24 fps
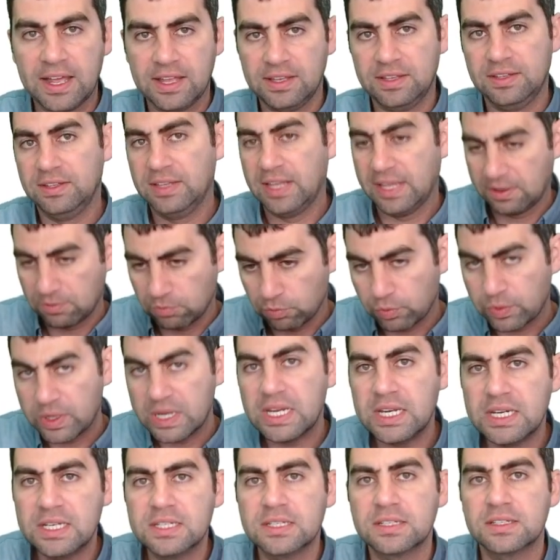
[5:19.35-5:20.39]
like
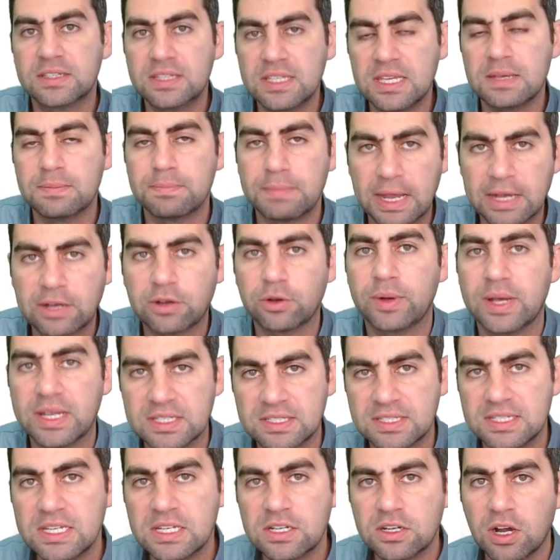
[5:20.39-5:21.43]
read the micro
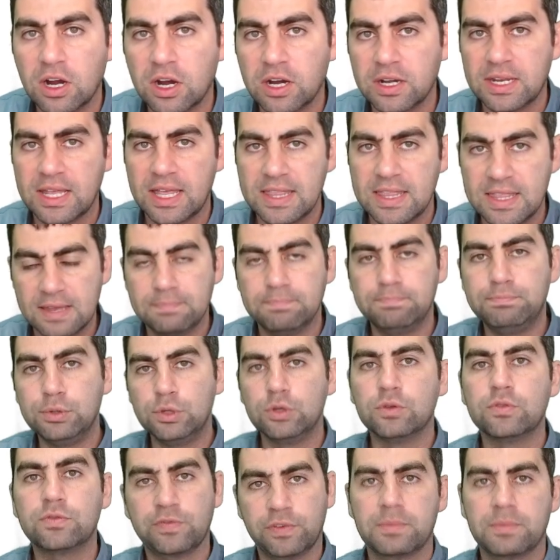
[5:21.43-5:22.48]
SD card and then
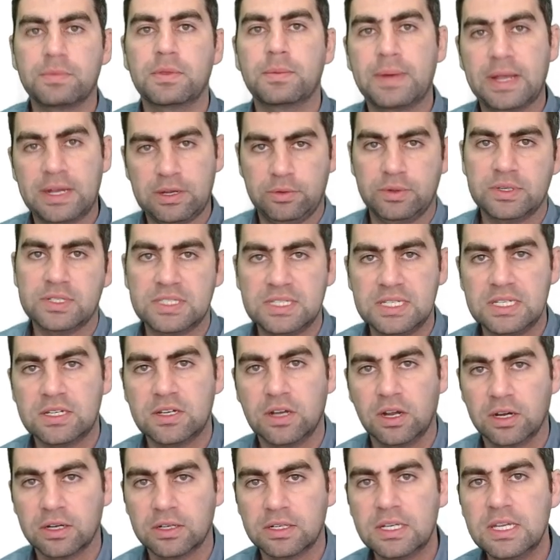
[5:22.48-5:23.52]
boot from the micro SD
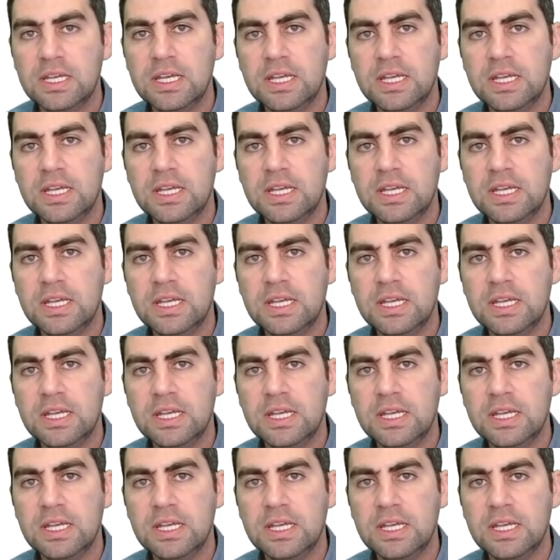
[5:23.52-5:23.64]
card.